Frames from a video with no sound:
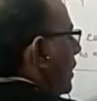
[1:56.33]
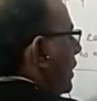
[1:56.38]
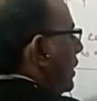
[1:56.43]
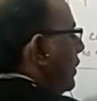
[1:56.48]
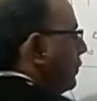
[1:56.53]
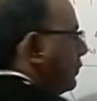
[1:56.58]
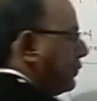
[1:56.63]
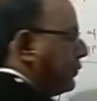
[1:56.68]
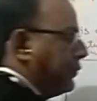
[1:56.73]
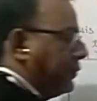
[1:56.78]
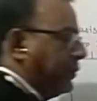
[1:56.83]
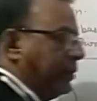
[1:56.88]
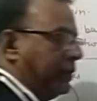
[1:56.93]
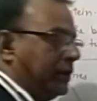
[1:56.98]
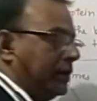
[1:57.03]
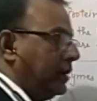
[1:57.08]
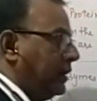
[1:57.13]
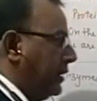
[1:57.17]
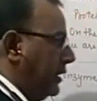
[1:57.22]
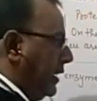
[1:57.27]
If
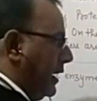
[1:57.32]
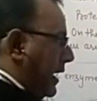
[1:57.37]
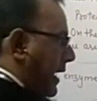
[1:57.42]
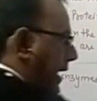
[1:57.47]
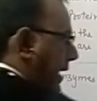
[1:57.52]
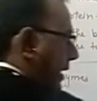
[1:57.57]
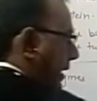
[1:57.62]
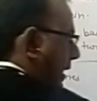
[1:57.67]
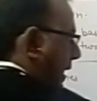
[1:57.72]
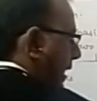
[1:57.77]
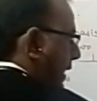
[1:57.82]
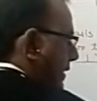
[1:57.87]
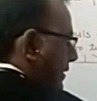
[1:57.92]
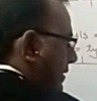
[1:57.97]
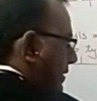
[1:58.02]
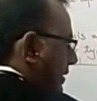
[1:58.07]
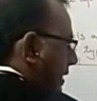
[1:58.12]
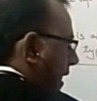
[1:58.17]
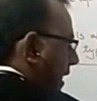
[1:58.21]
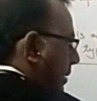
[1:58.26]
an
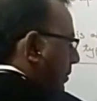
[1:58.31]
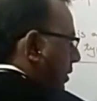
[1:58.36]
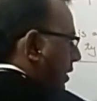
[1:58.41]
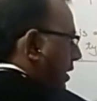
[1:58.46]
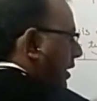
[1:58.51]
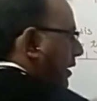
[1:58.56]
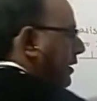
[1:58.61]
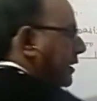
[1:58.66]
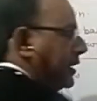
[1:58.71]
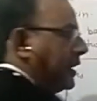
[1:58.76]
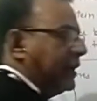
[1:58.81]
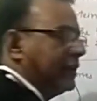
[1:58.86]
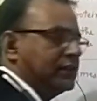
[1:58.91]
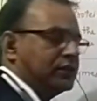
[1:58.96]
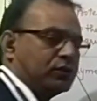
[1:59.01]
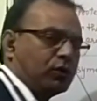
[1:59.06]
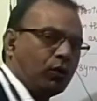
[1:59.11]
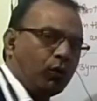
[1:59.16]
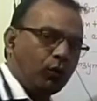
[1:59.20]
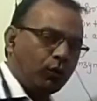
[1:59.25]
enzyme
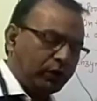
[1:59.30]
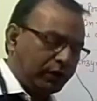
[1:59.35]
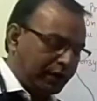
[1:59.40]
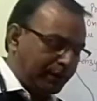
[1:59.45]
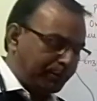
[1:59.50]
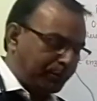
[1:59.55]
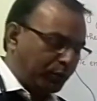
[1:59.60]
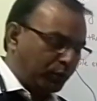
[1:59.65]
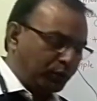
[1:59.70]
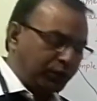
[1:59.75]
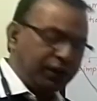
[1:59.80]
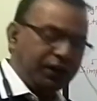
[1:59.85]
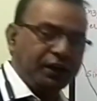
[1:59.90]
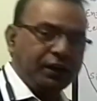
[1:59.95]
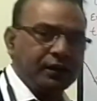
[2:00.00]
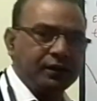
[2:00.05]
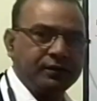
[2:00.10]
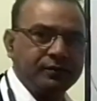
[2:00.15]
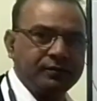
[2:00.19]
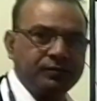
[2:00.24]
contains only
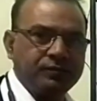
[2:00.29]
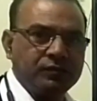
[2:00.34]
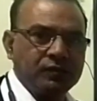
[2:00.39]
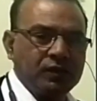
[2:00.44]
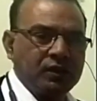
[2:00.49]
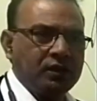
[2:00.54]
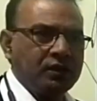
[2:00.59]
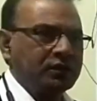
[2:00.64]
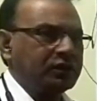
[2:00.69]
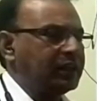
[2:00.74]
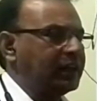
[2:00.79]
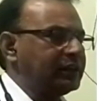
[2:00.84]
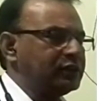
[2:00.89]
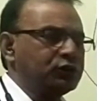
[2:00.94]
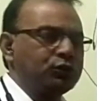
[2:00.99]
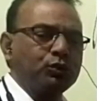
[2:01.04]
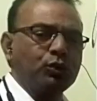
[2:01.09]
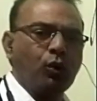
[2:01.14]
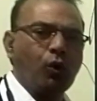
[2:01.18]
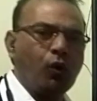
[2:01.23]
protein, there is
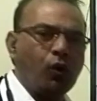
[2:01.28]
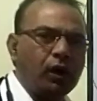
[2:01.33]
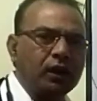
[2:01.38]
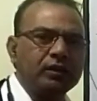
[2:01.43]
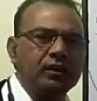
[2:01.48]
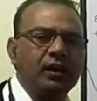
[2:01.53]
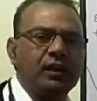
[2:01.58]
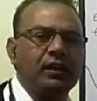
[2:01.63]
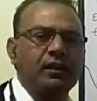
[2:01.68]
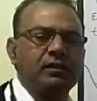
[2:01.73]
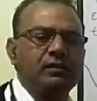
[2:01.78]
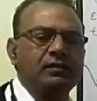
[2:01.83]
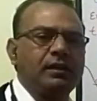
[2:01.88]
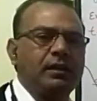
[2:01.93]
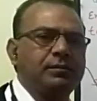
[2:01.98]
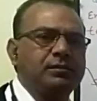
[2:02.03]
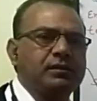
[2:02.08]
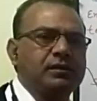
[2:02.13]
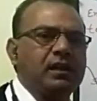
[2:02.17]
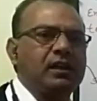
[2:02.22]
no other
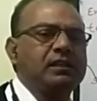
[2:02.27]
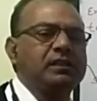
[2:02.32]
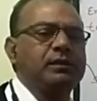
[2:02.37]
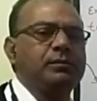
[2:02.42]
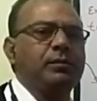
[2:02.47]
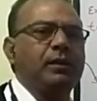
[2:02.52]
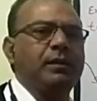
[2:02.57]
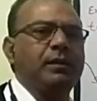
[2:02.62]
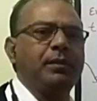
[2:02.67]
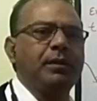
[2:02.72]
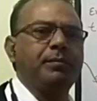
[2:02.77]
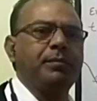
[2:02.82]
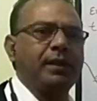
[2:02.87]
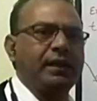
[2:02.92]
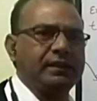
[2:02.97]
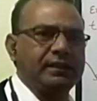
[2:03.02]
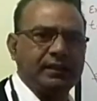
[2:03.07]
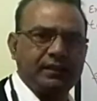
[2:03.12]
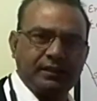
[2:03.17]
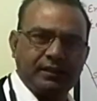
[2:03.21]
substance be
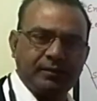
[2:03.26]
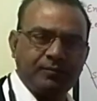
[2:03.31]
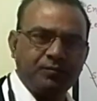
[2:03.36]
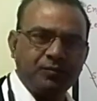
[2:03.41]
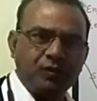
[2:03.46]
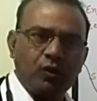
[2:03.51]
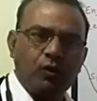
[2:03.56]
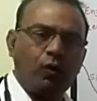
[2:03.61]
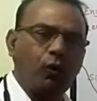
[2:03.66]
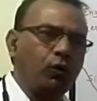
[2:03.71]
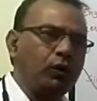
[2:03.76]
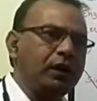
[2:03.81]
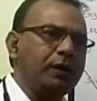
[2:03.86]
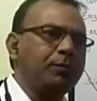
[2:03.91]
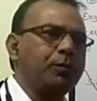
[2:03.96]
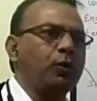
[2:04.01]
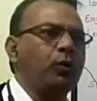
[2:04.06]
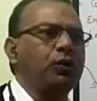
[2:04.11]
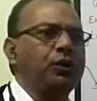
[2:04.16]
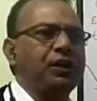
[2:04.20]
present,
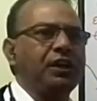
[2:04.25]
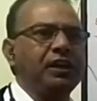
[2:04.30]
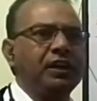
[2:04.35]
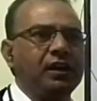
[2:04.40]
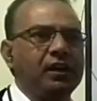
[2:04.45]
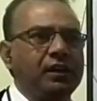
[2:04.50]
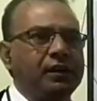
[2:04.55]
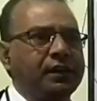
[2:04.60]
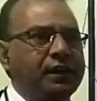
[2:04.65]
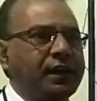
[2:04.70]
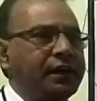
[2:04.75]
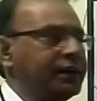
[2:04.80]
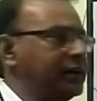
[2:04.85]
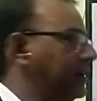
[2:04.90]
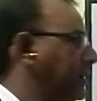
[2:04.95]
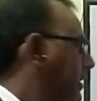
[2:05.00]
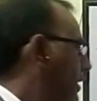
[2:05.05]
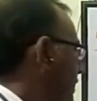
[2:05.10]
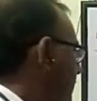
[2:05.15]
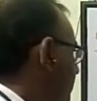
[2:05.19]
only protein contained,